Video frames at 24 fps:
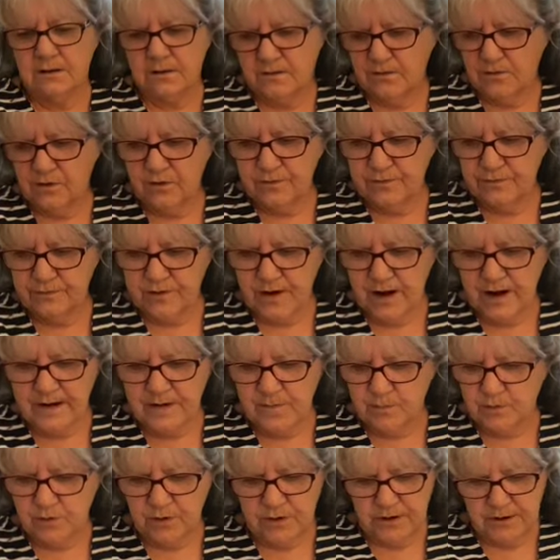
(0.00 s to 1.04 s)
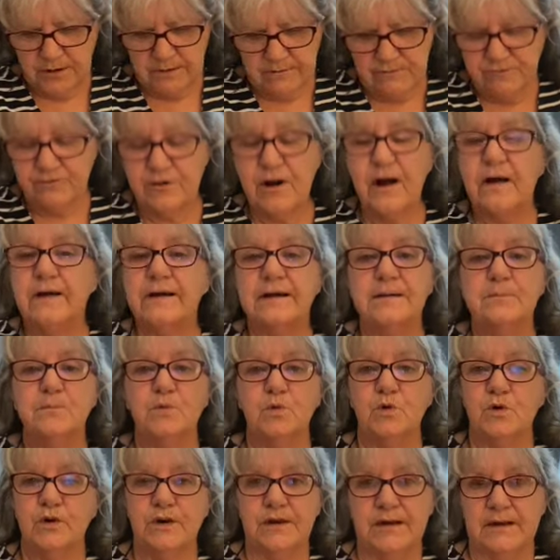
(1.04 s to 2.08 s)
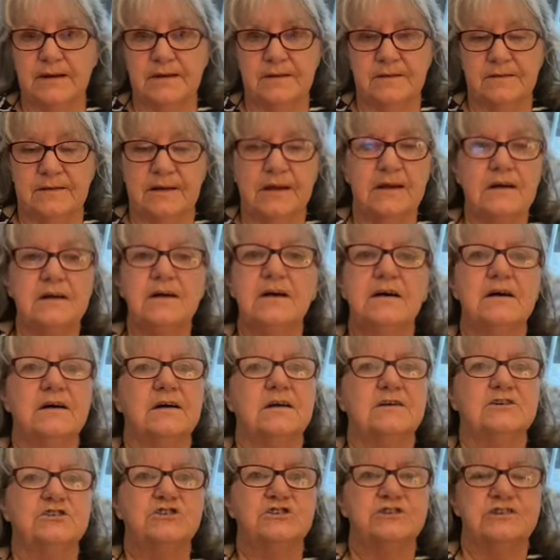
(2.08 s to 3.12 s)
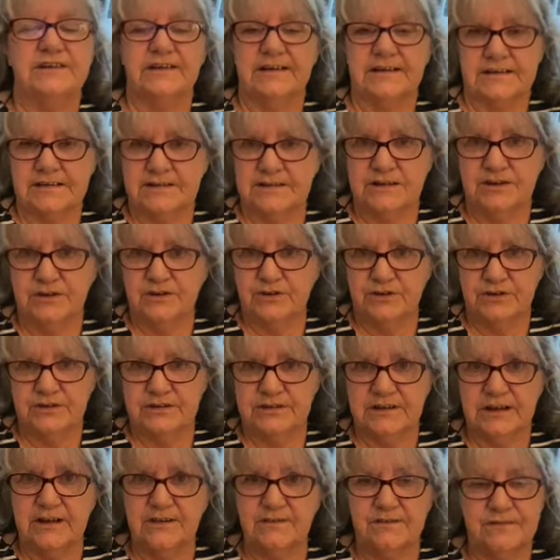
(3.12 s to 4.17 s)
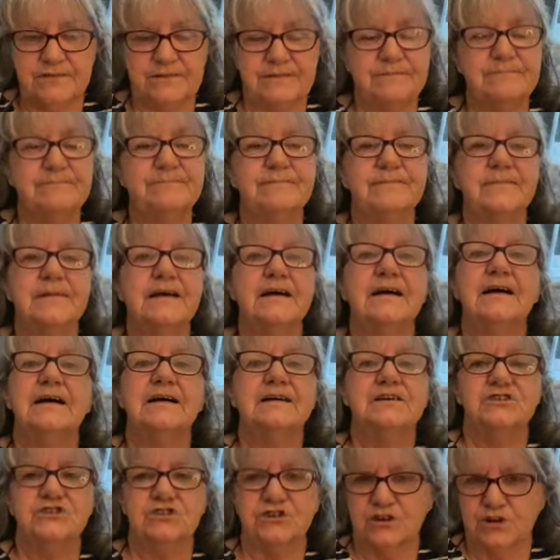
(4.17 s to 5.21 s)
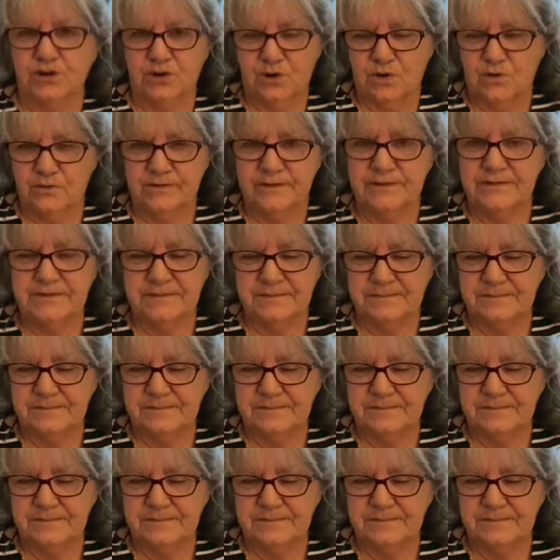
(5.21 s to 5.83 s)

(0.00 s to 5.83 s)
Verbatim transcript: or Friday morning, Friday morning, she tested herself. She had COVID.